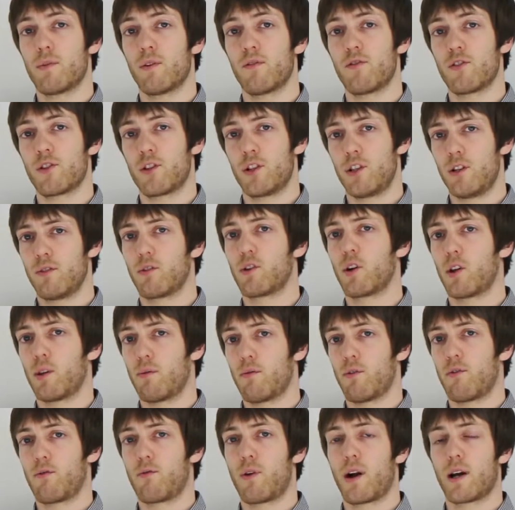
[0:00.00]
Obviously, you've got
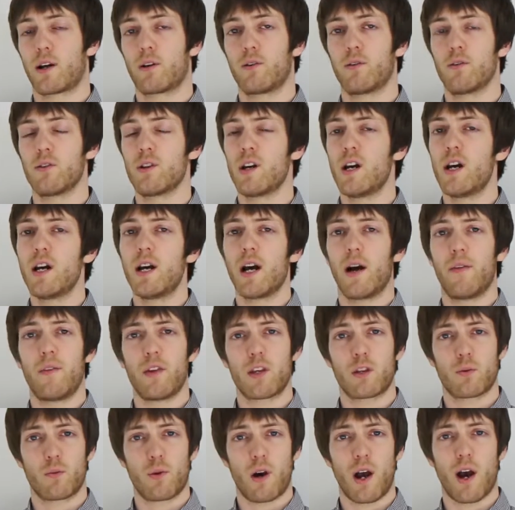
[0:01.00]
them for record, and
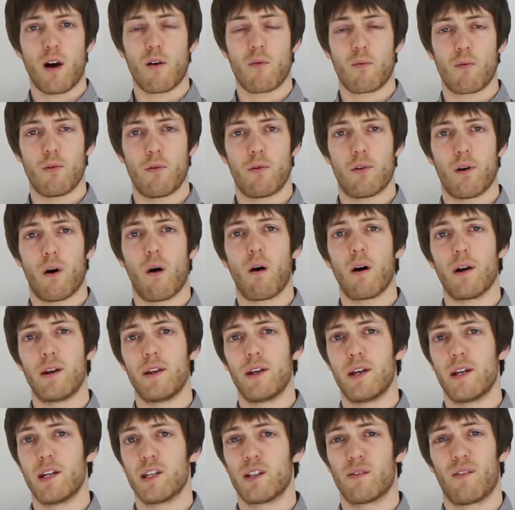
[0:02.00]
this will help with
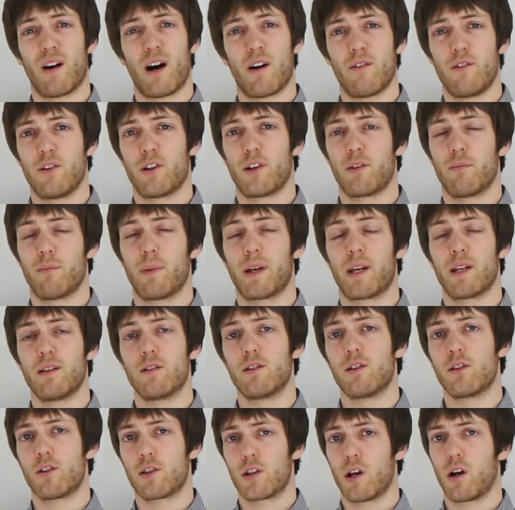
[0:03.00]
ideas of how you can begin
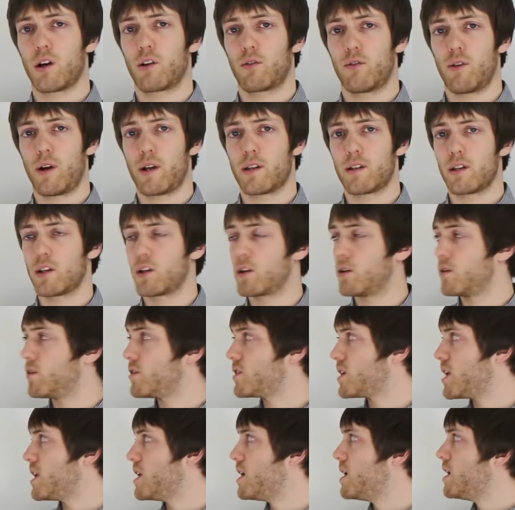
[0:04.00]
to start creating
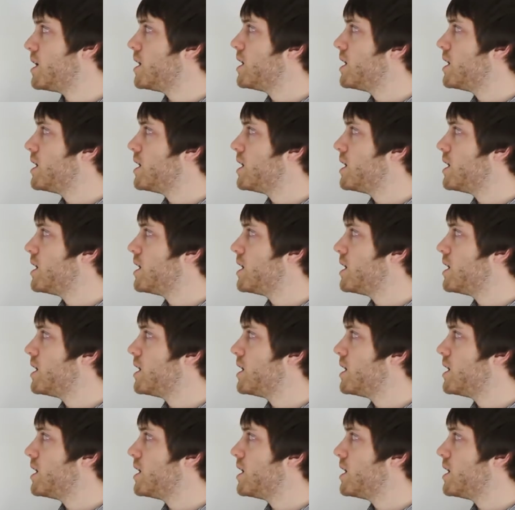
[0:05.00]
content.